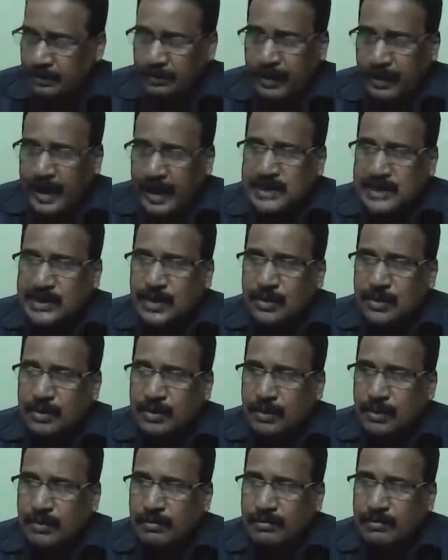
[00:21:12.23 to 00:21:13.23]
First
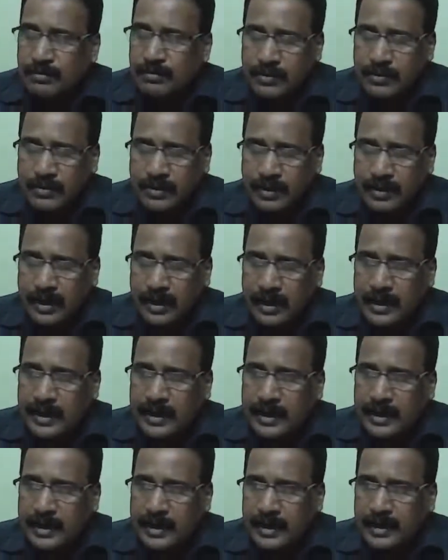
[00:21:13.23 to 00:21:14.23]
row
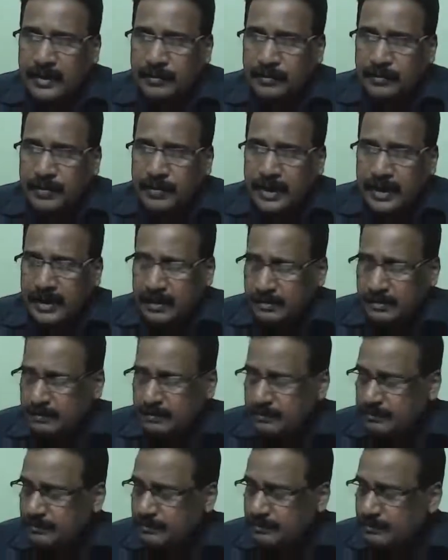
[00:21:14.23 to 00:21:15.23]
A, B.
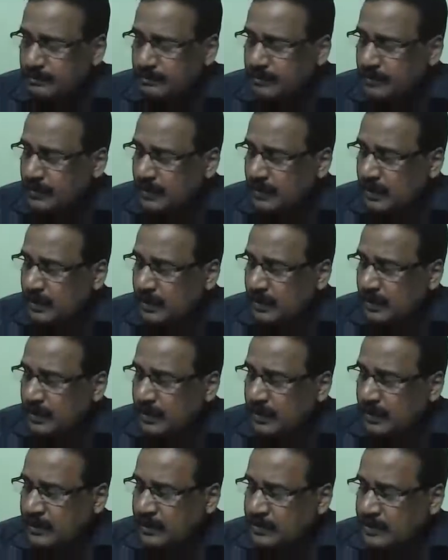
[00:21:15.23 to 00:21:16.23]

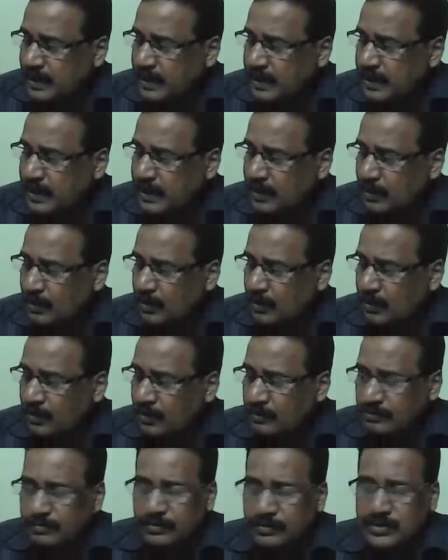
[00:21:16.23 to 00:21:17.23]
Second
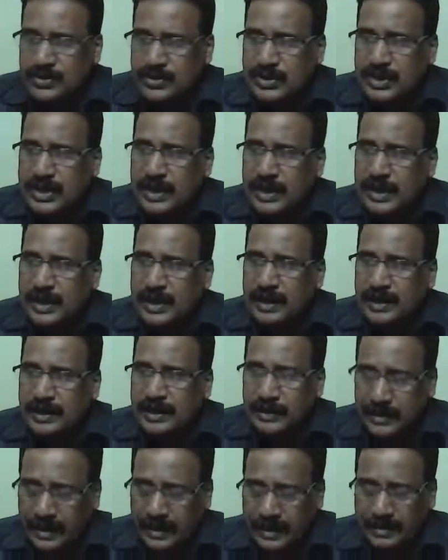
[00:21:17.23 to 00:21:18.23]
row C,
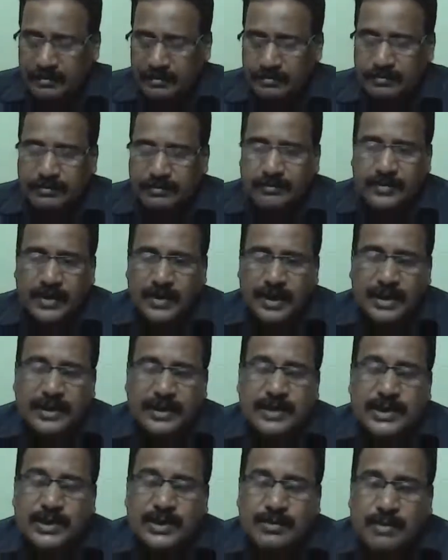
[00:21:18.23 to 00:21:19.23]
D. It
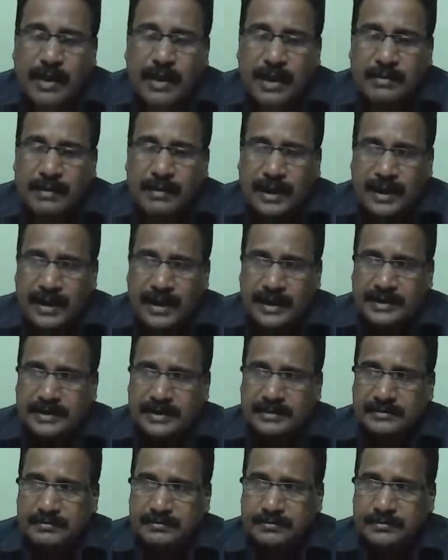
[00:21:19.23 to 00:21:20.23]
is a square
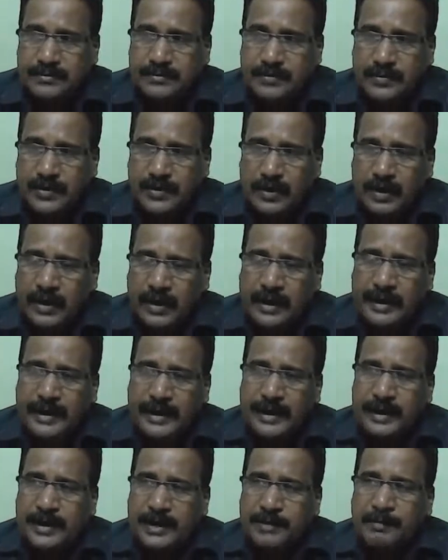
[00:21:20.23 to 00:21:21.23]
matrix.
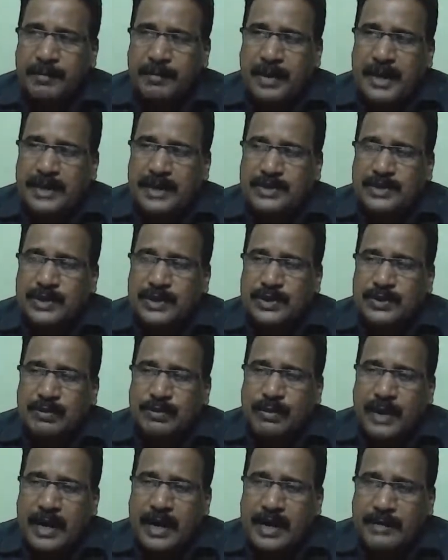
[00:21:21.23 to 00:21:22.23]
Replace the
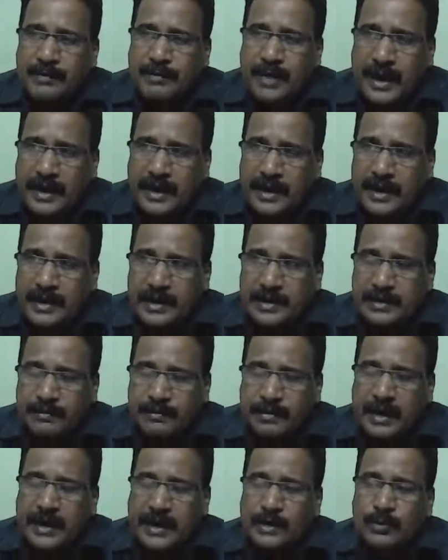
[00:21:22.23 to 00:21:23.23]
square bracket
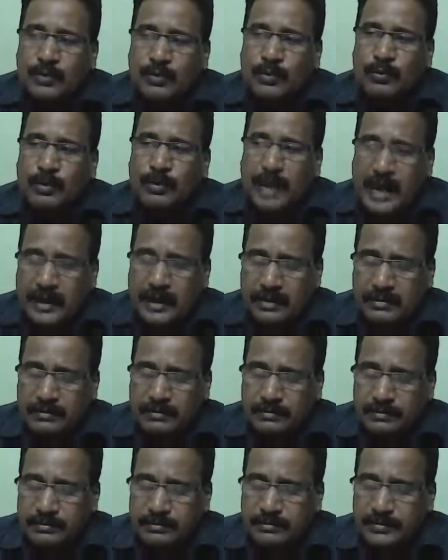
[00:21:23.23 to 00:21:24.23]
by 2 bar.
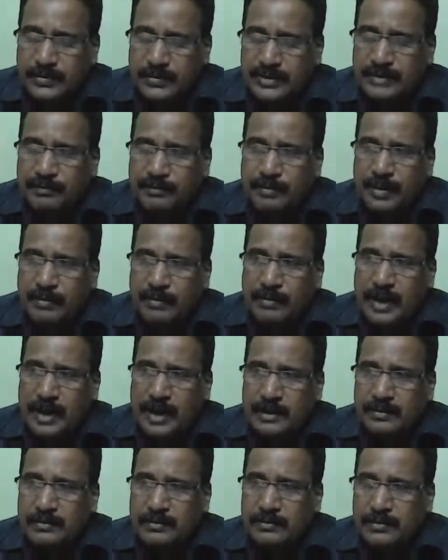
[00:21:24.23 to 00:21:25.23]
Simple
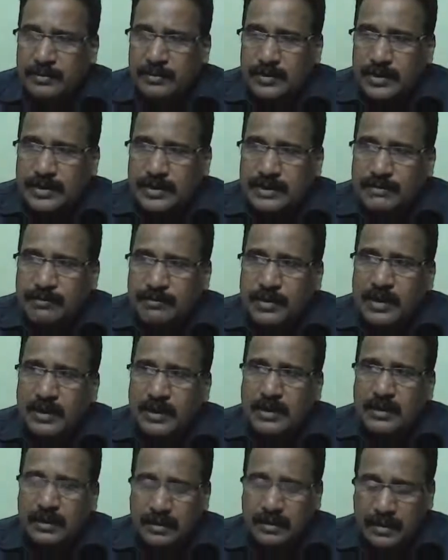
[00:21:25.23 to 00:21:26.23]
bar. The
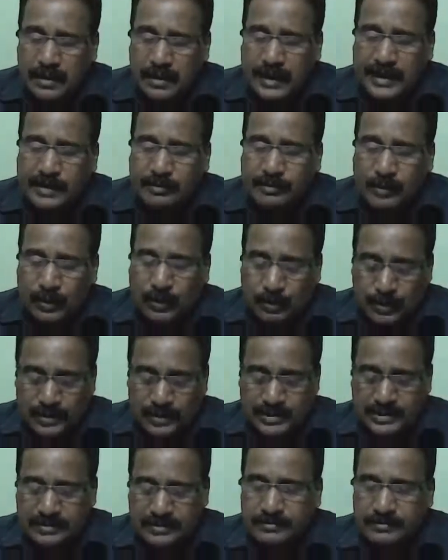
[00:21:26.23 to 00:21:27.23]
symbol like
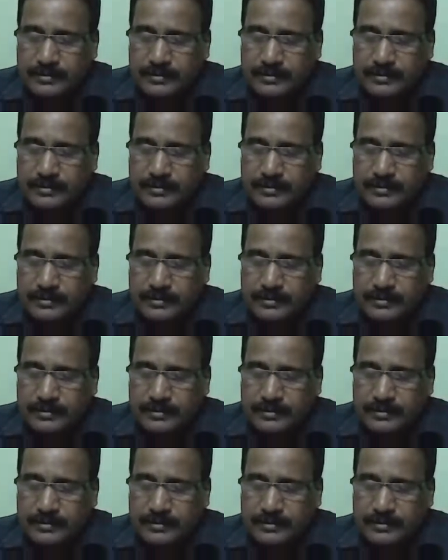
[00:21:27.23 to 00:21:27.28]
modulus.